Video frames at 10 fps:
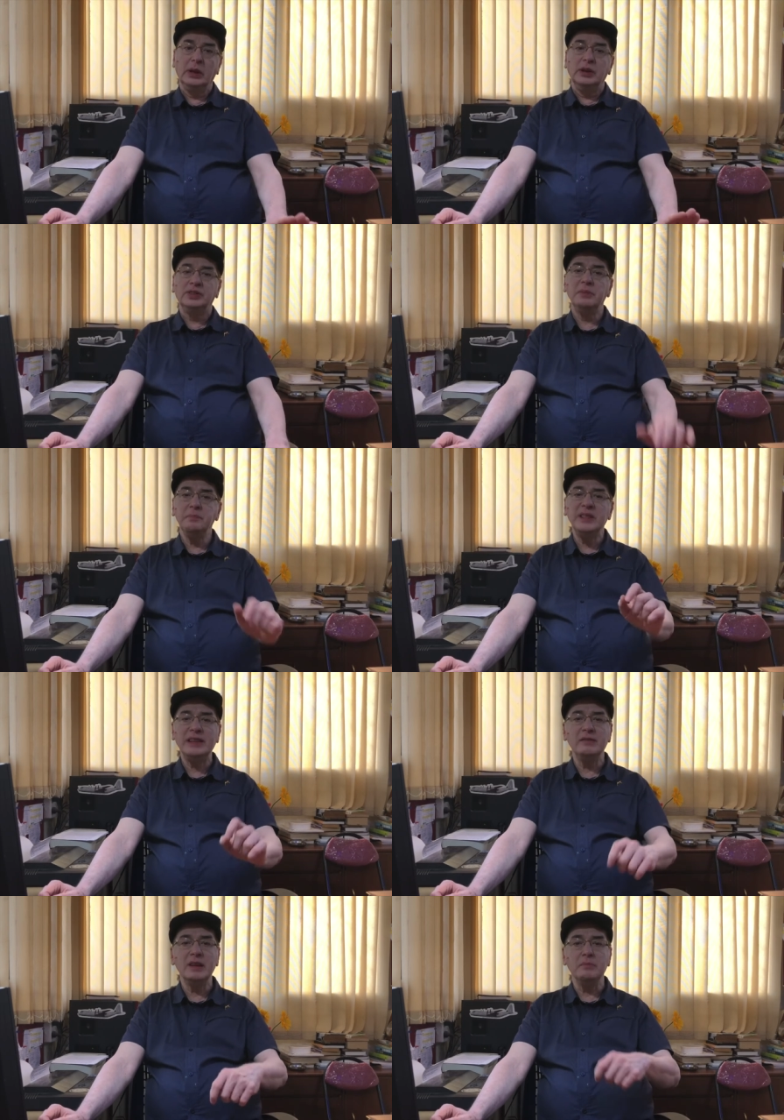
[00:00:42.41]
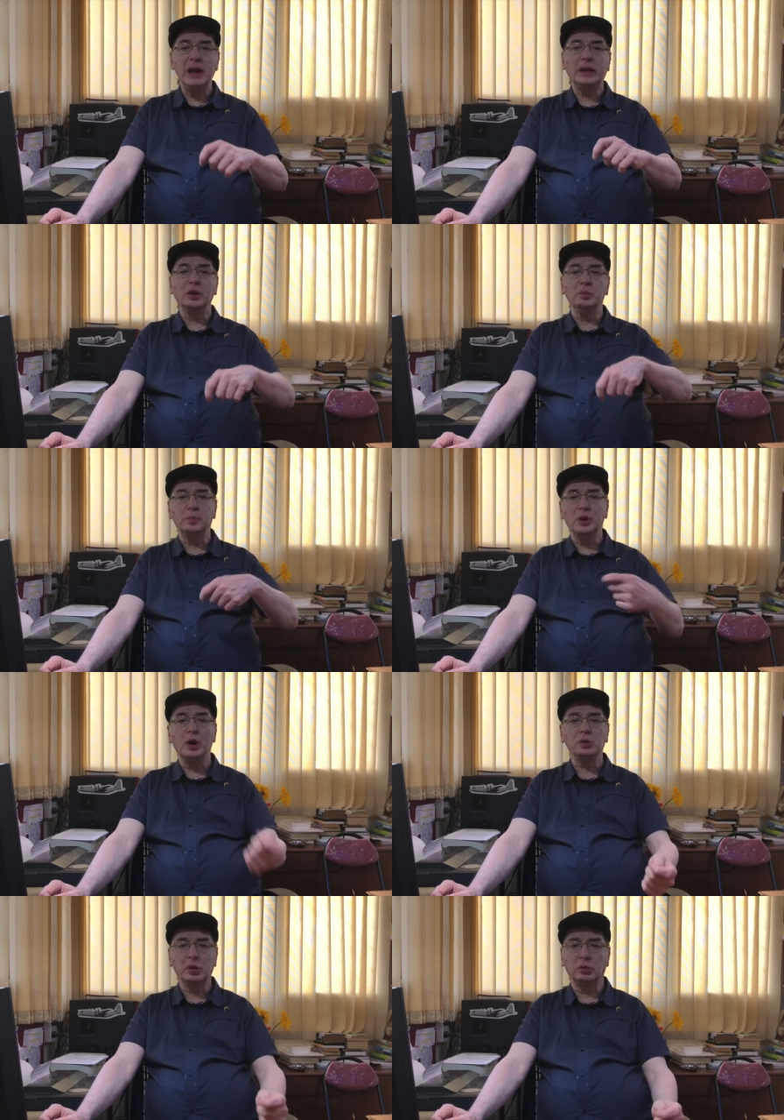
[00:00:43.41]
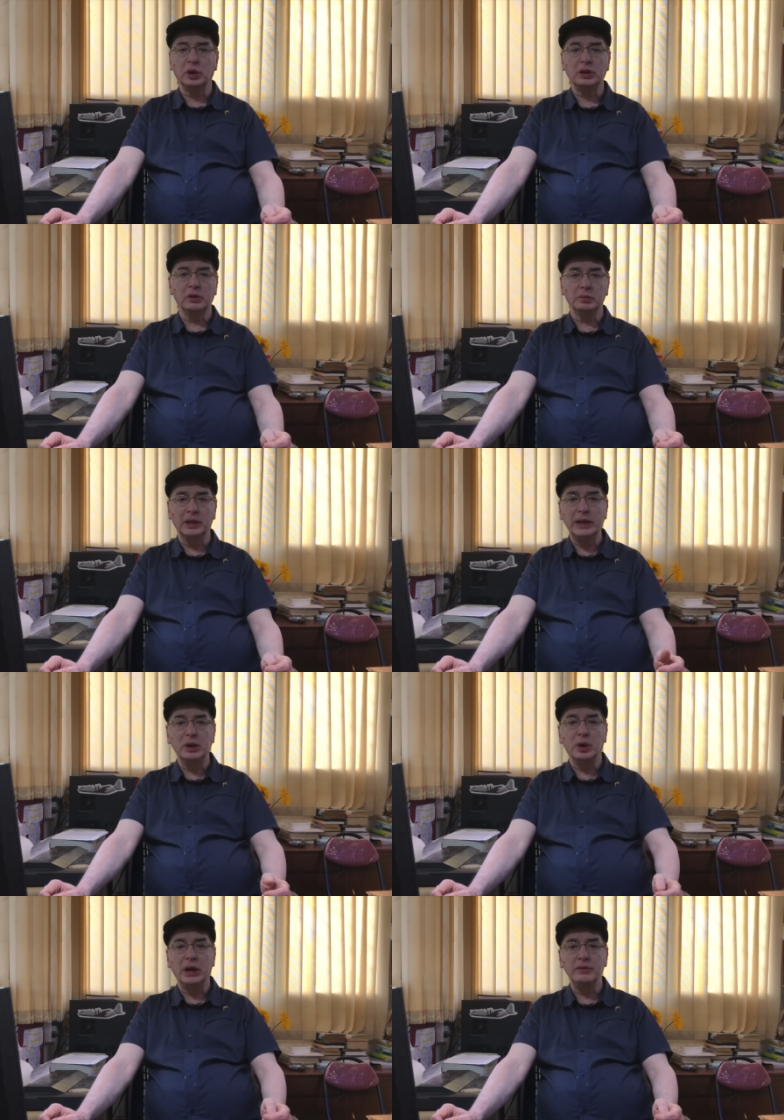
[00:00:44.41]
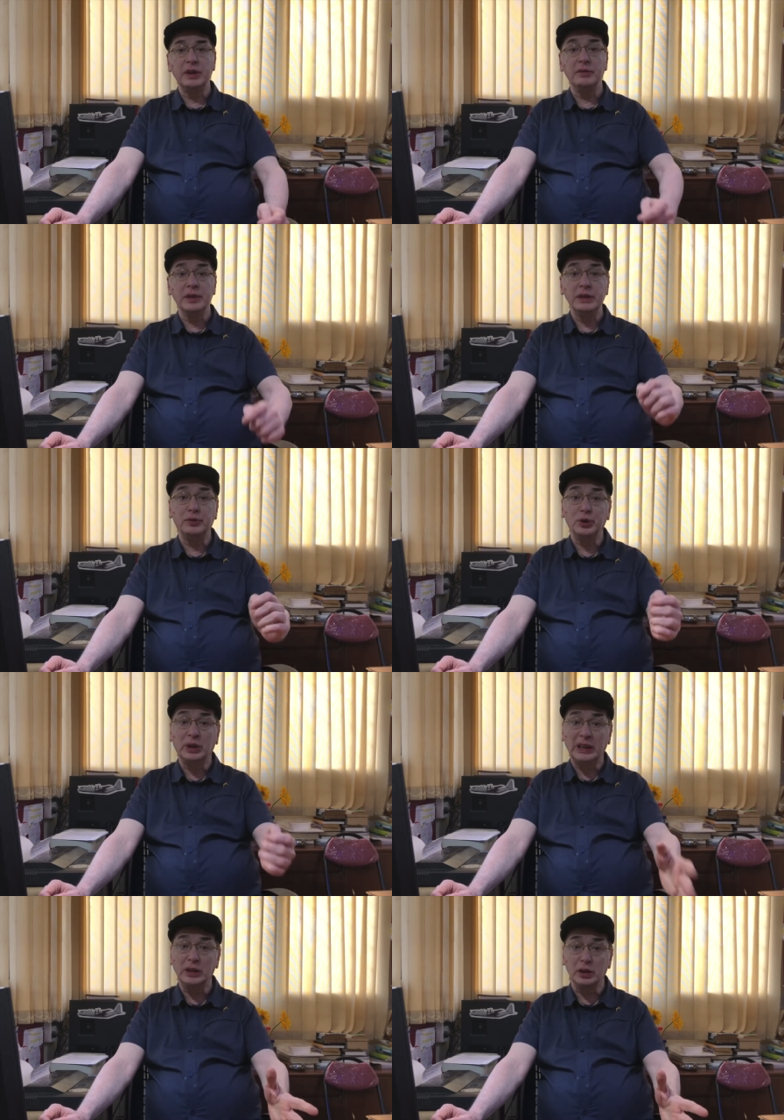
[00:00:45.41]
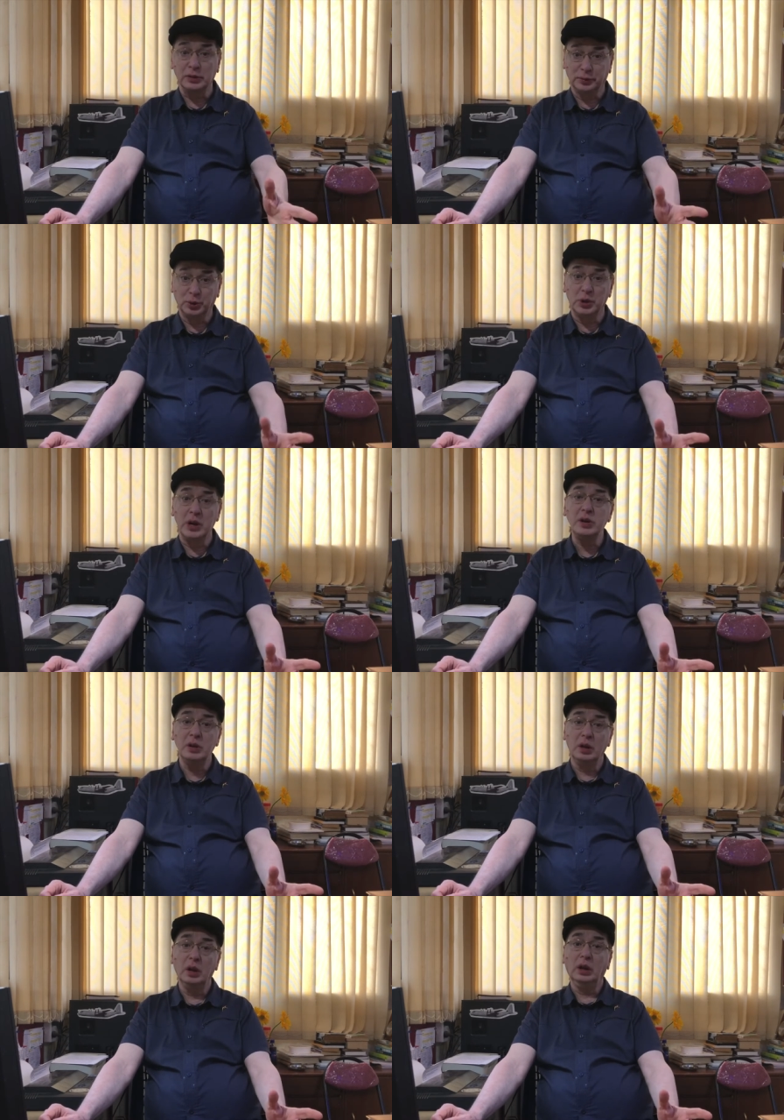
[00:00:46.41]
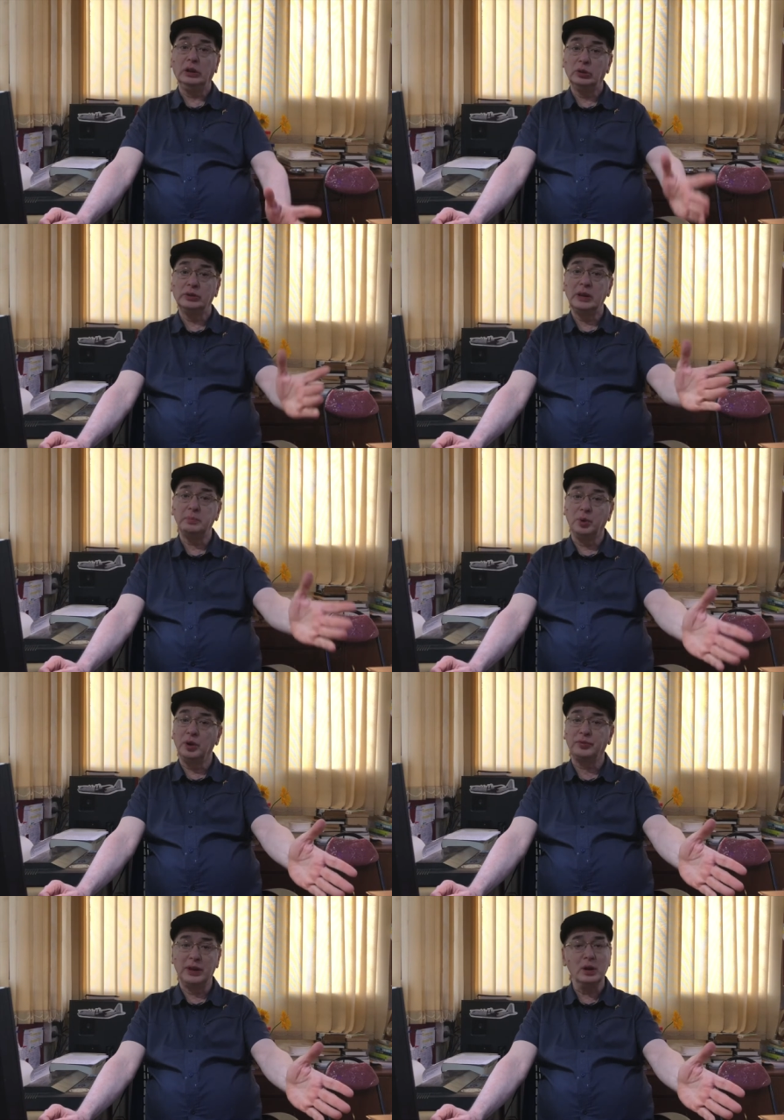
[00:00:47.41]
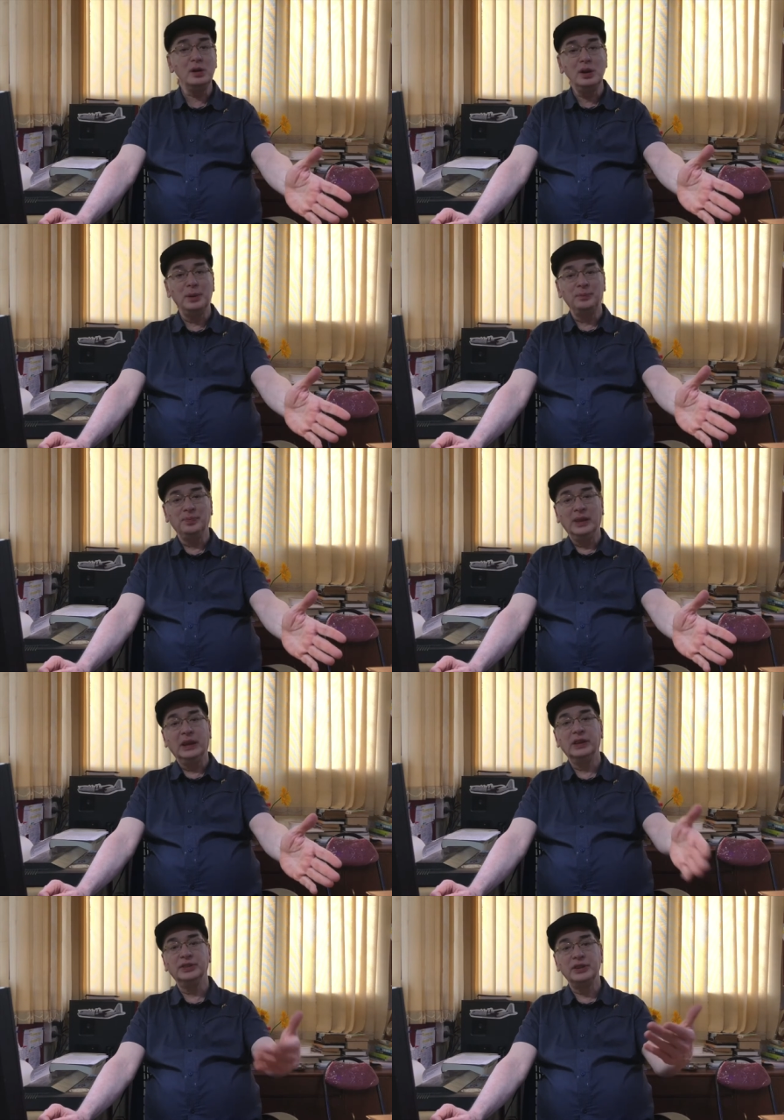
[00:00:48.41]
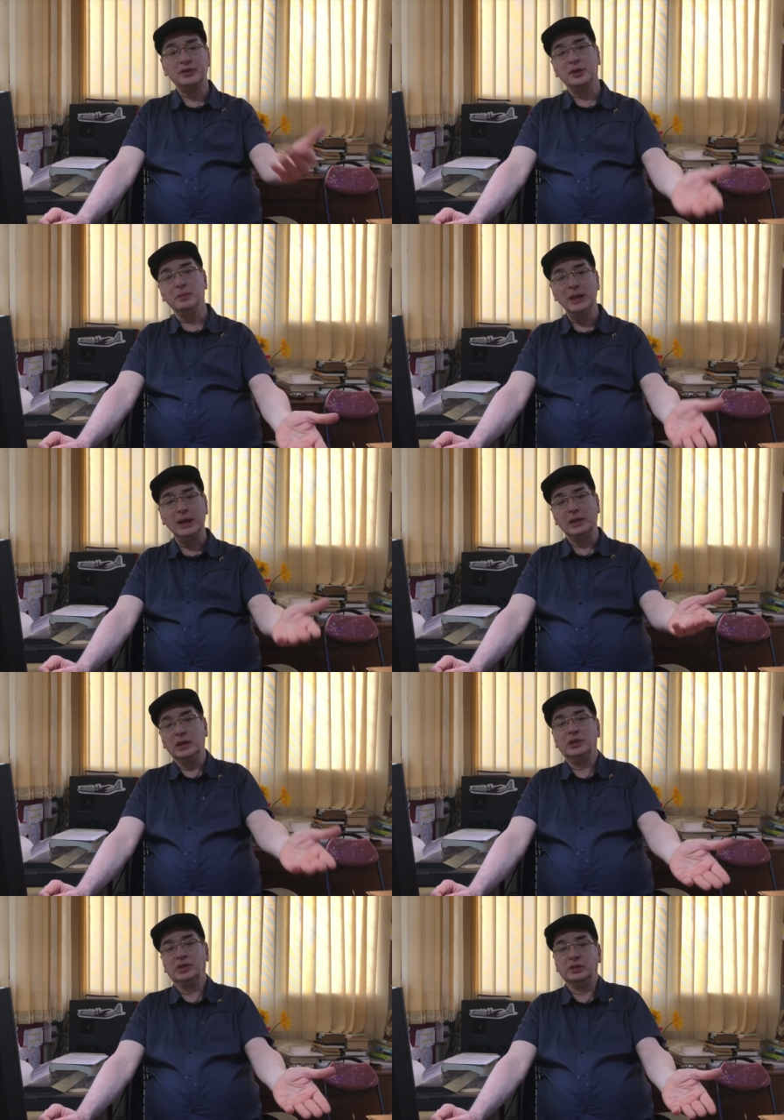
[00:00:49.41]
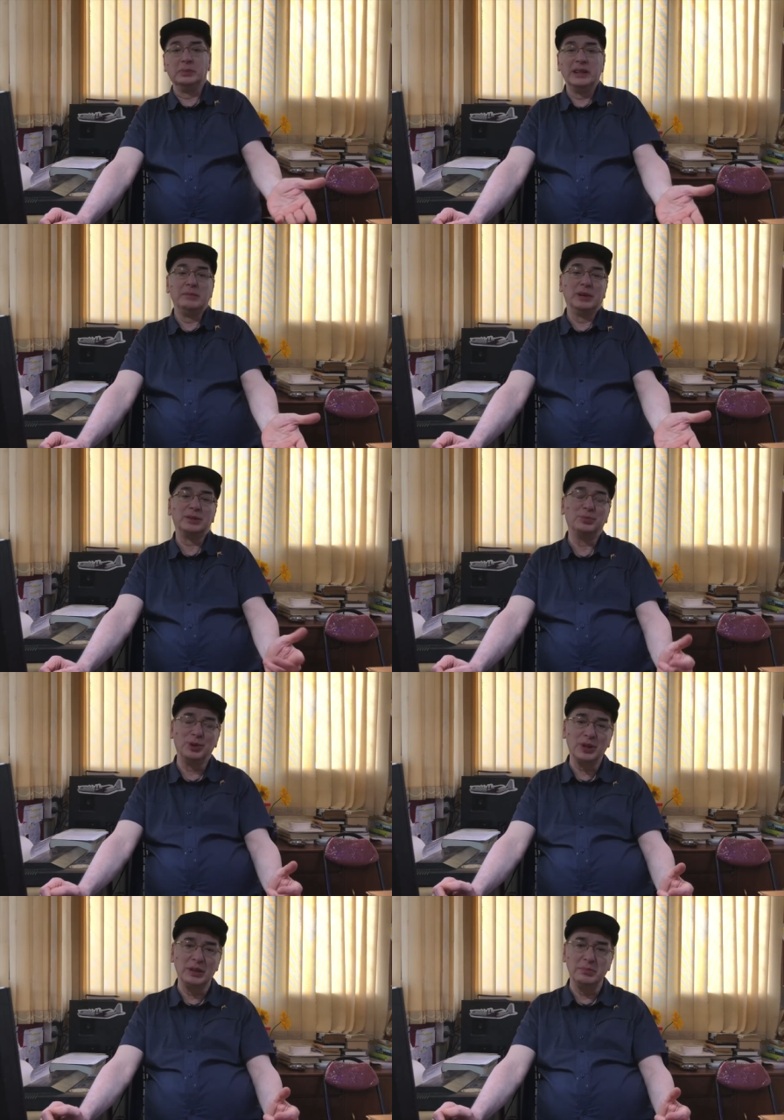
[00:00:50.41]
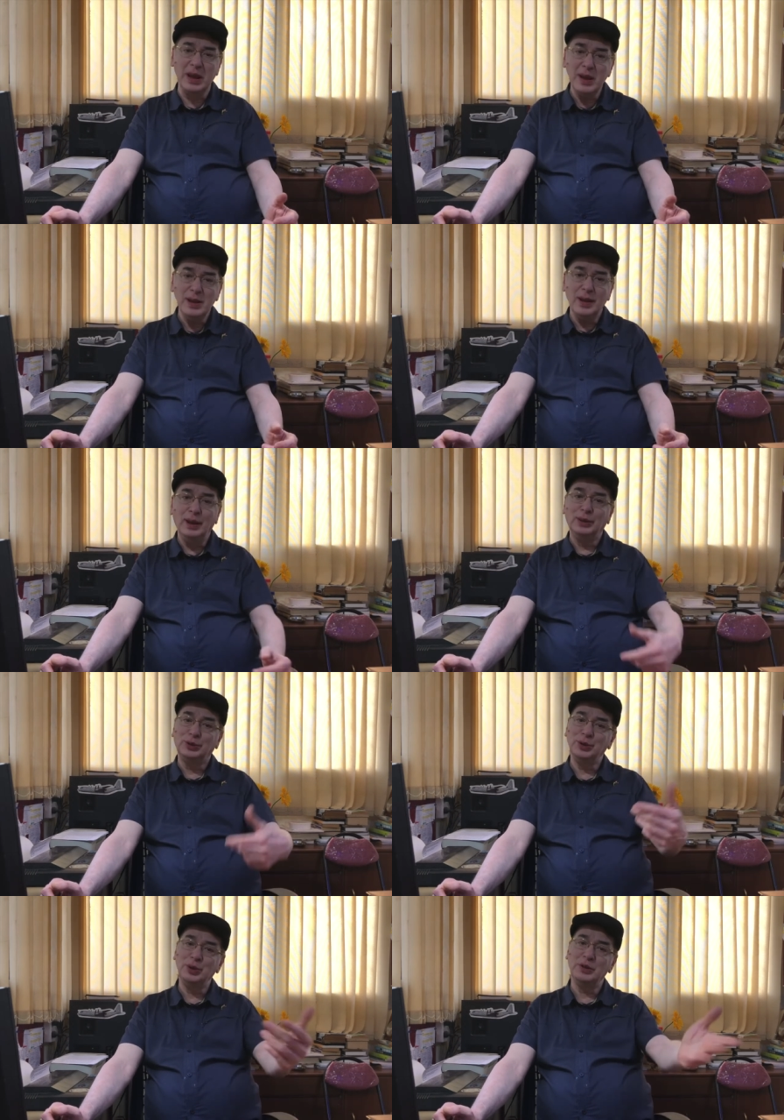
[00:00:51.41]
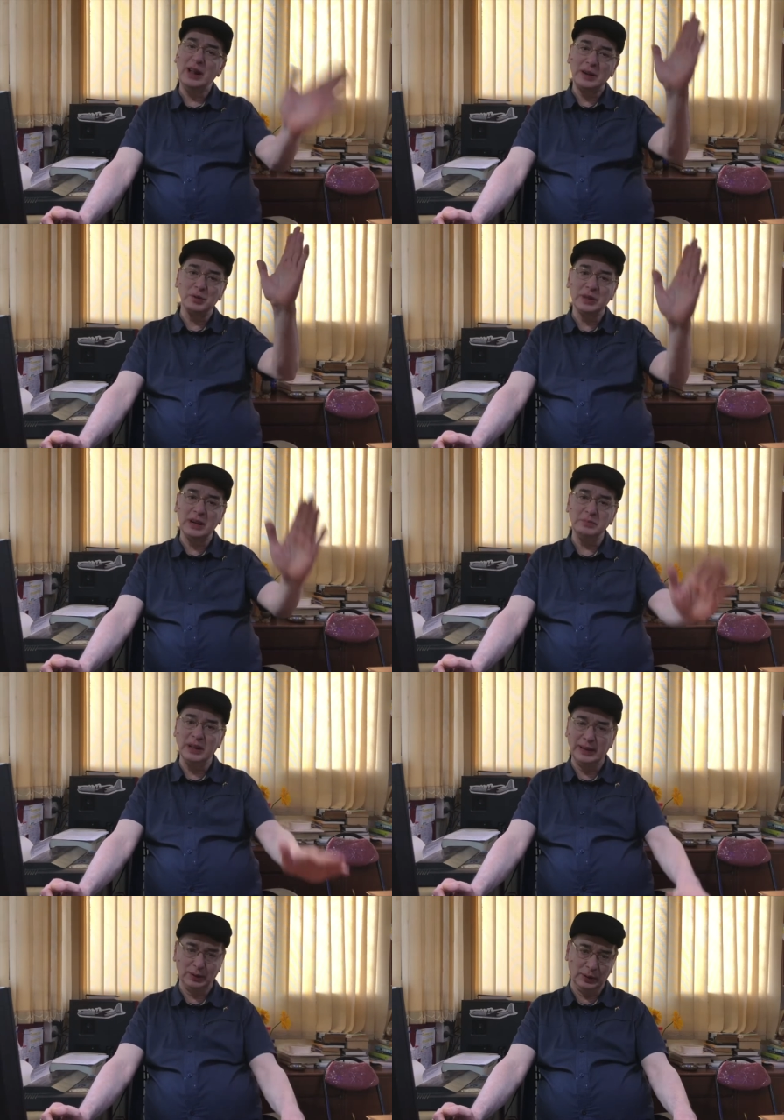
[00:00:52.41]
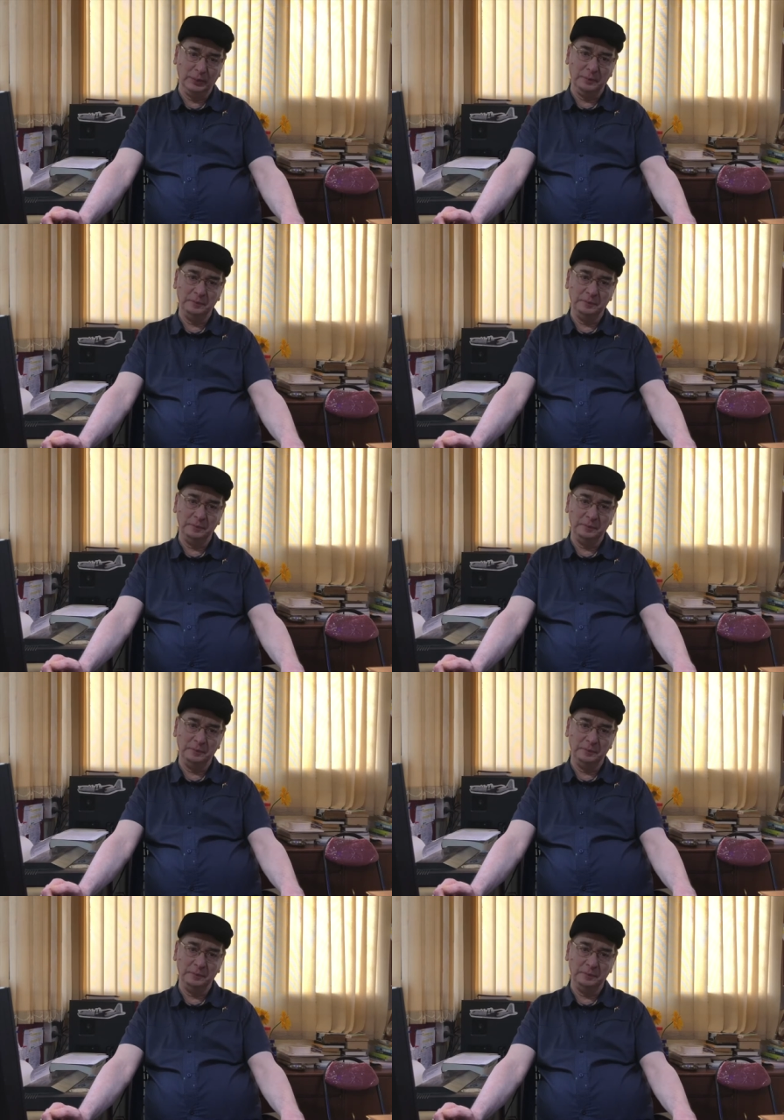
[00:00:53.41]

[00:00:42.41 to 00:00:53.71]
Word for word: Sympathy will make you pull out whatever money you have, even if you cannot afford it. You'll say, poor fellow, he's in trouble, he needs this money much more than me. So you will hand over that money to him.